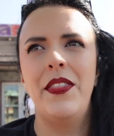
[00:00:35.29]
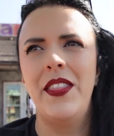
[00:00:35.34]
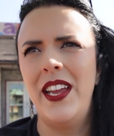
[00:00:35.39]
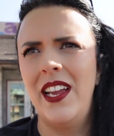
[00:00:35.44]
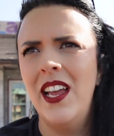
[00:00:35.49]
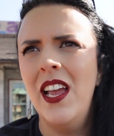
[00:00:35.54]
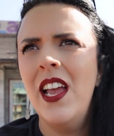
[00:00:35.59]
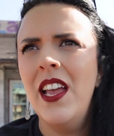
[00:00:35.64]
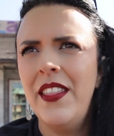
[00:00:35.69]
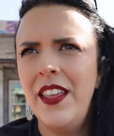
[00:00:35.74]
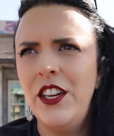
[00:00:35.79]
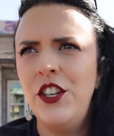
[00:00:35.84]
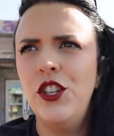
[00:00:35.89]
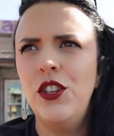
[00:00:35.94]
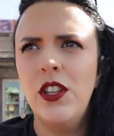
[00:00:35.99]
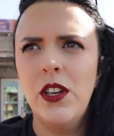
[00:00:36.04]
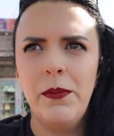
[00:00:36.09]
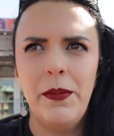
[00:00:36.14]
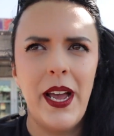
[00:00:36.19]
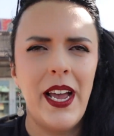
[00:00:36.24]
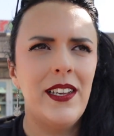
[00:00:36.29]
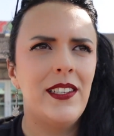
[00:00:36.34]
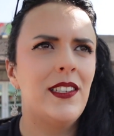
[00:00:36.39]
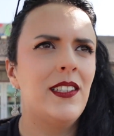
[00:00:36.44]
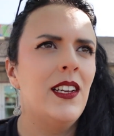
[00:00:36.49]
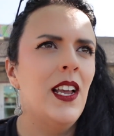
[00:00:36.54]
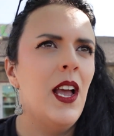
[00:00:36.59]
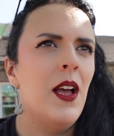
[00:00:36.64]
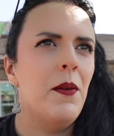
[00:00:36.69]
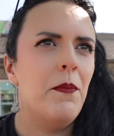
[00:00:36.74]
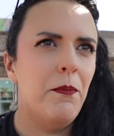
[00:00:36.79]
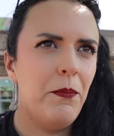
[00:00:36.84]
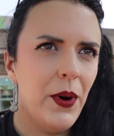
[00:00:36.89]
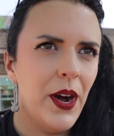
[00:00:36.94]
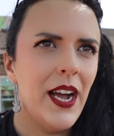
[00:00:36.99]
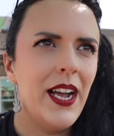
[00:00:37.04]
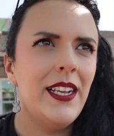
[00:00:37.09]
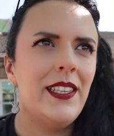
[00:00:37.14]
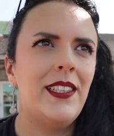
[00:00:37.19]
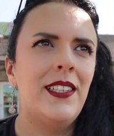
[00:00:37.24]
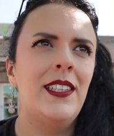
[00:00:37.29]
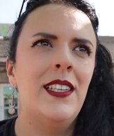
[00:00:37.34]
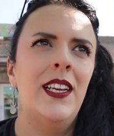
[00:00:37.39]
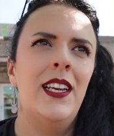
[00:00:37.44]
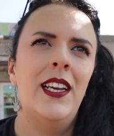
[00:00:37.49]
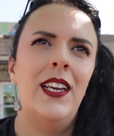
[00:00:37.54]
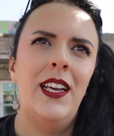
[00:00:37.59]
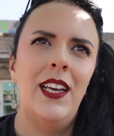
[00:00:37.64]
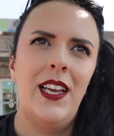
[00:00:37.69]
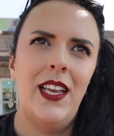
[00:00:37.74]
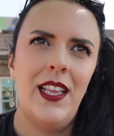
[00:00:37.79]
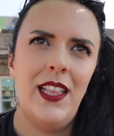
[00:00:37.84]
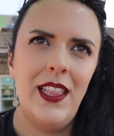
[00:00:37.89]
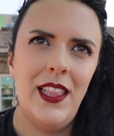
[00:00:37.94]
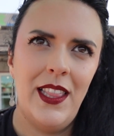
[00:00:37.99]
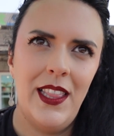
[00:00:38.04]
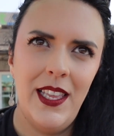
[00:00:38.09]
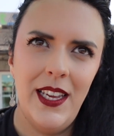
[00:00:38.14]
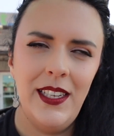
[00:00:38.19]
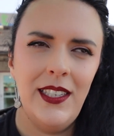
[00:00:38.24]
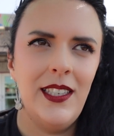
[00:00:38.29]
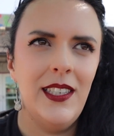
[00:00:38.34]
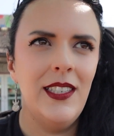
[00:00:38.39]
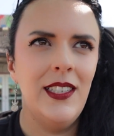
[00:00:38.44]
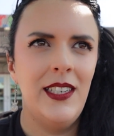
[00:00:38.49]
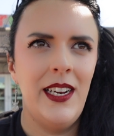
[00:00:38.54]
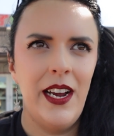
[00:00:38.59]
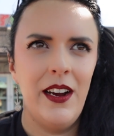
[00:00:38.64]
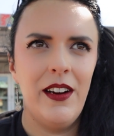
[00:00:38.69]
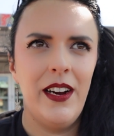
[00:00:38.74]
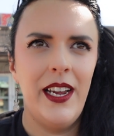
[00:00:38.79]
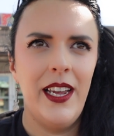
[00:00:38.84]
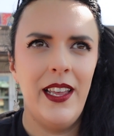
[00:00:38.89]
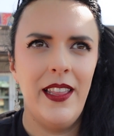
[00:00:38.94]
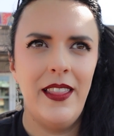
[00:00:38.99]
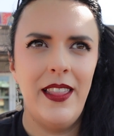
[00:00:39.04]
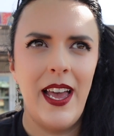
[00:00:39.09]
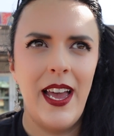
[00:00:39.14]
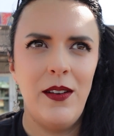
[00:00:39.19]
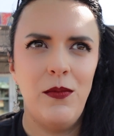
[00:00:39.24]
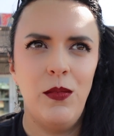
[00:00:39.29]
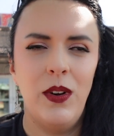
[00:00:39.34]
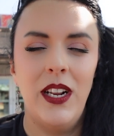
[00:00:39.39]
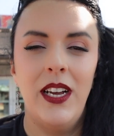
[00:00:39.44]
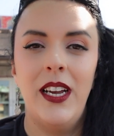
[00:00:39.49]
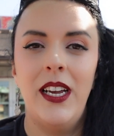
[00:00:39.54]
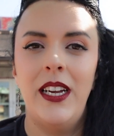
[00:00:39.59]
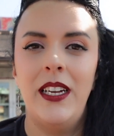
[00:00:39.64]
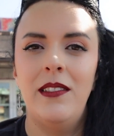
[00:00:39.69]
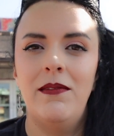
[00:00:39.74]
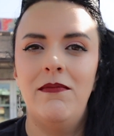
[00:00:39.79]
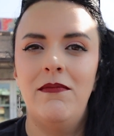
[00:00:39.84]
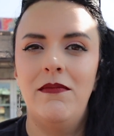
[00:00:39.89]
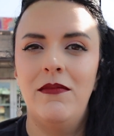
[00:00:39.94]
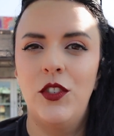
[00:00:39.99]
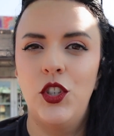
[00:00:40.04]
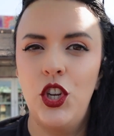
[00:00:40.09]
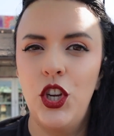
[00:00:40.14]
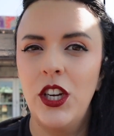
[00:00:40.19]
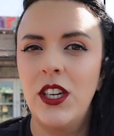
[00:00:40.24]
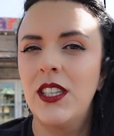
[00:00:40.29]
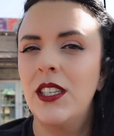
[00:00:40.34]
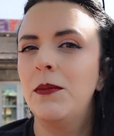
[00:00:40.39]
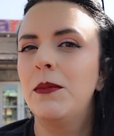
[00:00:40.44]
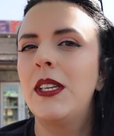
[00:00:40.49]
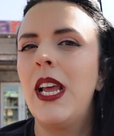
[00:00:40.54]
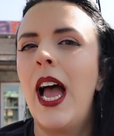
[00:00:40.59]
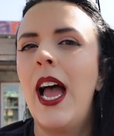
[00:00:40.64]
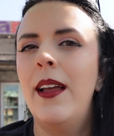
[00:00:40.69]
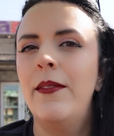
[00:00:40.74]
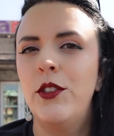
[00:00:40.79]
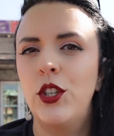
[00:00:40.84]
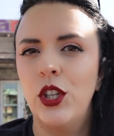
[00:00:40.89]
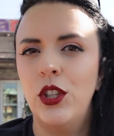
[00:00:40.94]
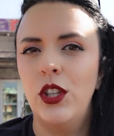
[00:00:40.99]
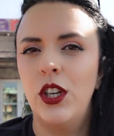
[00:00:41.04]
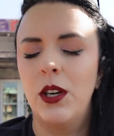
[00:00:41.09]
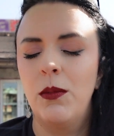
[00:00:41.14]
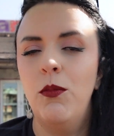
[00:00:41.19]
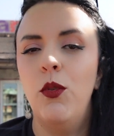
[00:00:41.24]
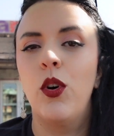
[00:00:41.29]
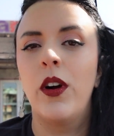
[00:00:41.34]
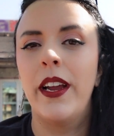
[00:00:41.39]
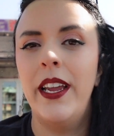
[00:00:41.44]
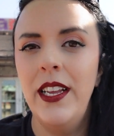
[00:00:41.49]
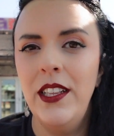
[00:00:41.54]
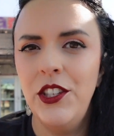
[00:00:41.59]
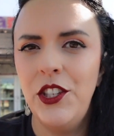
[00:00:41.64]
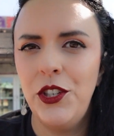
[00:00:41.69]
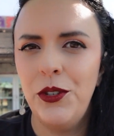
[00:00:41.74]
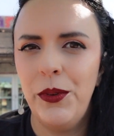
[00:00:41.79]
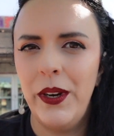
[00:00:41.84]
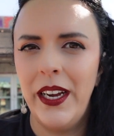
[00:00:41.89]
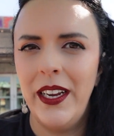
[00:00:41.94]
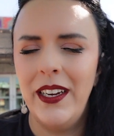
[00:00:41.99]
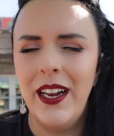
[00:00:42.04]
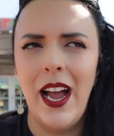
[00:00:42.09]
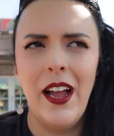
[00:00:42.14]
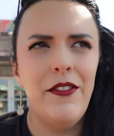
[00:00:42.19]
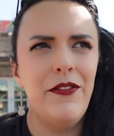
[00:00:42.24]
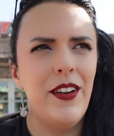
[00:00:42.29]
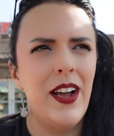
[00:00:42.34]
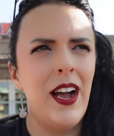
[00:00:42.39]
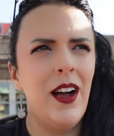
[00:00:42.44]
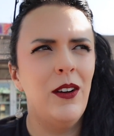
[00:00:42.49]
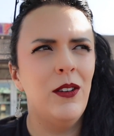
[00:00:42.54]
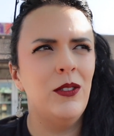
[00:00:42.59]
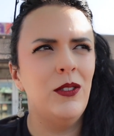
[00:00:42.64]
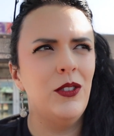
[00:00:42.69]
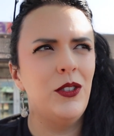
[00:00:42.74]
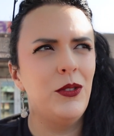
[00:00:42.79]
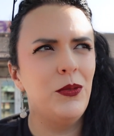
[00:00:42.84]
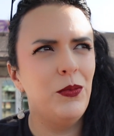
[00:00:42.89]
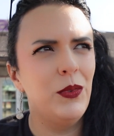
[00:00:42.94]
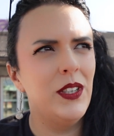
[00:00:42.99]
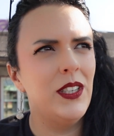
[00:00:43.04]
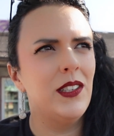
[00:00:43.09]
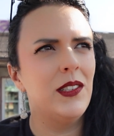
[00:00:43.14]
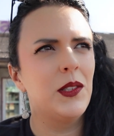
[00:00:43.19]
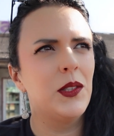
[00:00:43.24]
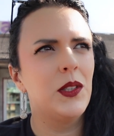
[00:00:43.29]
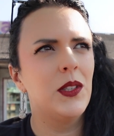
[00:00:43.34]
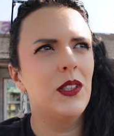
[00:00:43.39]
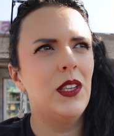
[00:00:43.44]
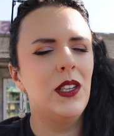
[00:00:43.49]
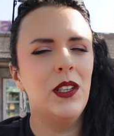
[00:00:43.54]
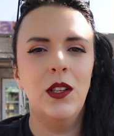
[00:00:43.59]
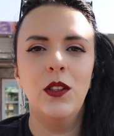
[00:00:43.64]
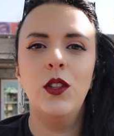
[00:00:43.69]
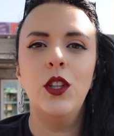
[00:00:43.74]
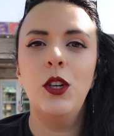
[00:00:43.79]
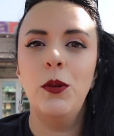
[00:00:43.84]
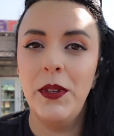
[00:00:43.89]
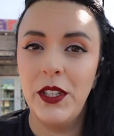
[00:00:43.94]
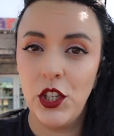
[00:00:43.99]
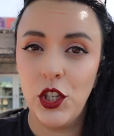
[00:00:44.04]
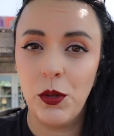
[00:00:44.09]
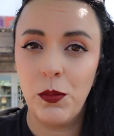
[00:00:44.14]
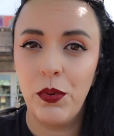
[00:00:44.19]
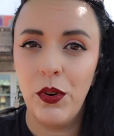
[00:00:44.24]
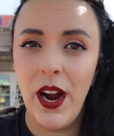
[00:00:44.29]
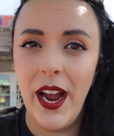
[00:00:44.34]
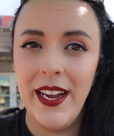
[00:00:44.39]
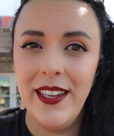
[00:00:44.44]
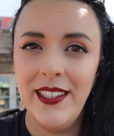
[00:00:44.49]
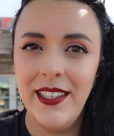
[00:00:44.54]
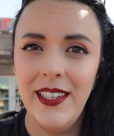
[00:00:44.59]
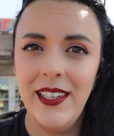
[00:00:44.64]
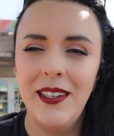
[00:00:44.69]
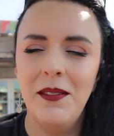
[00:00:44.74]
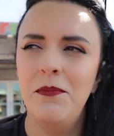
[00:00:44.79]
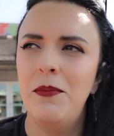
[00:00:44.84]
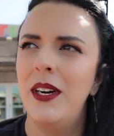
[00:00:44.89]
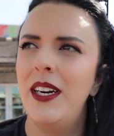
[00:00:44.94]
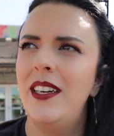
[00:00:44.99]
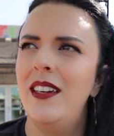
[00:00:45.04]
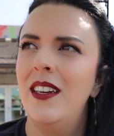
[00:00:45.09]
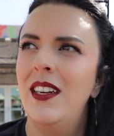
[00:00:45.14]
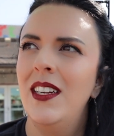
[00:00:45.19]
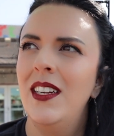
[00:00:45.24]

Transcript: They do their best, but this is an area that when I took some time to look more into it, I found was a little bit surprising, but